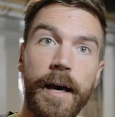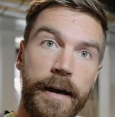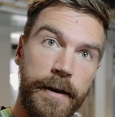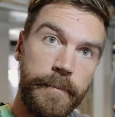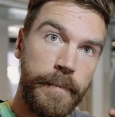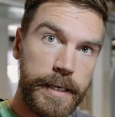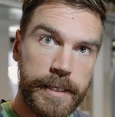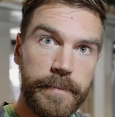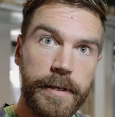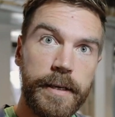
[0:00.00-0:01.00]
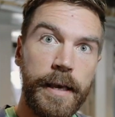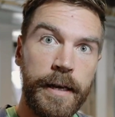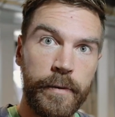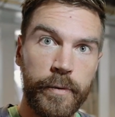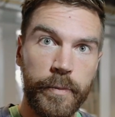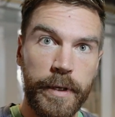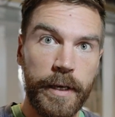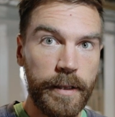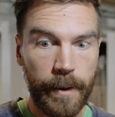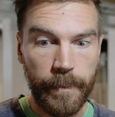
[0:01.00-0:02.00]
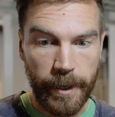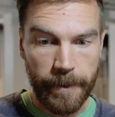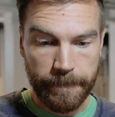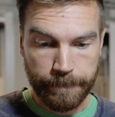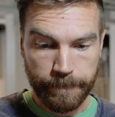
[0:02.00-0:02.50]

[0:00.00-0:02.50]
I need to make something and it will be a lot better.